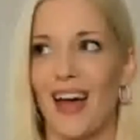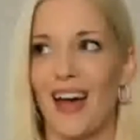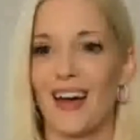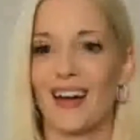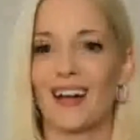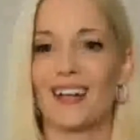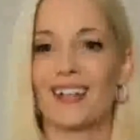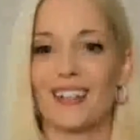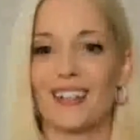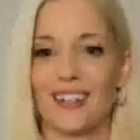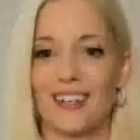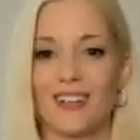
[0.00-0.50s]

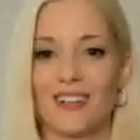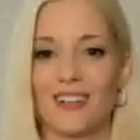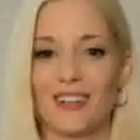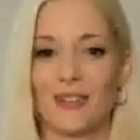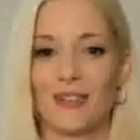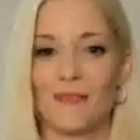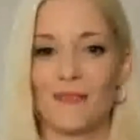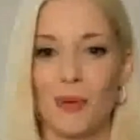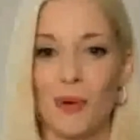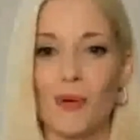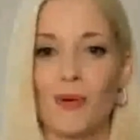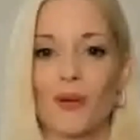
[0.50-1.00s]
acting
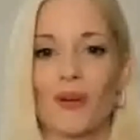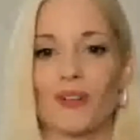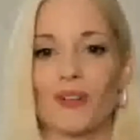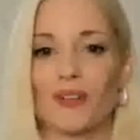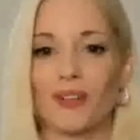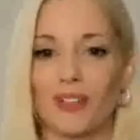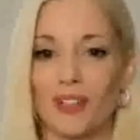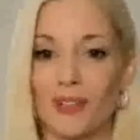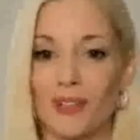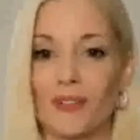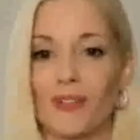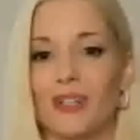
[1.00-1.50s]
porn
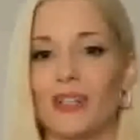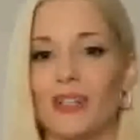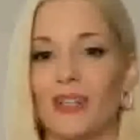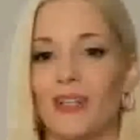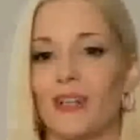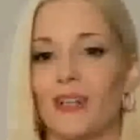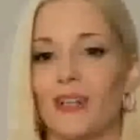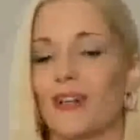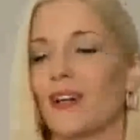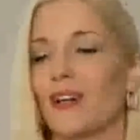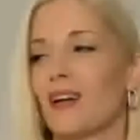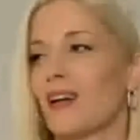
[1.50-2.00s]

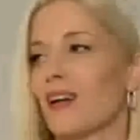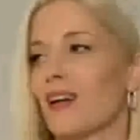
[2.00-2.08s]
career